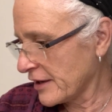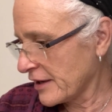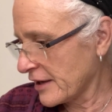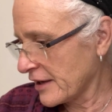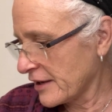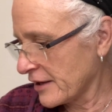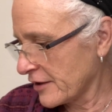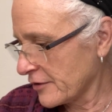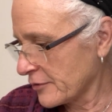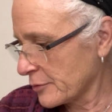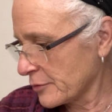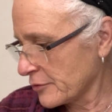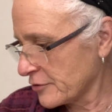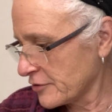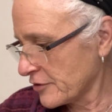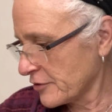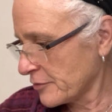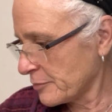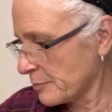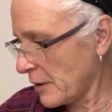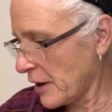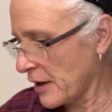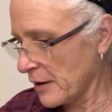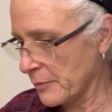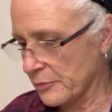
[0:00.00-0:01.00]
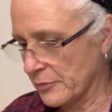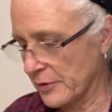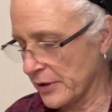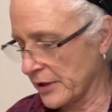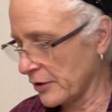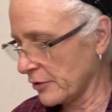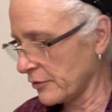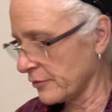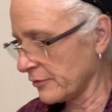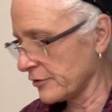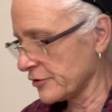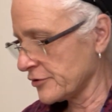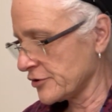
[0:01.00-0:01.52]
I guess we'll just pop right
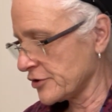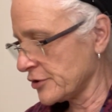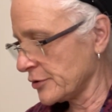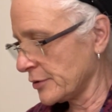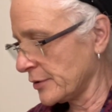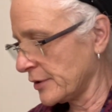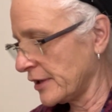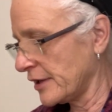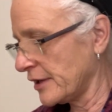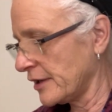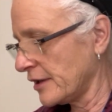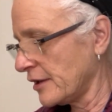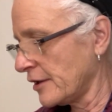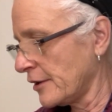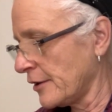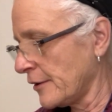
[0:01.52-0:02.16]
over to it.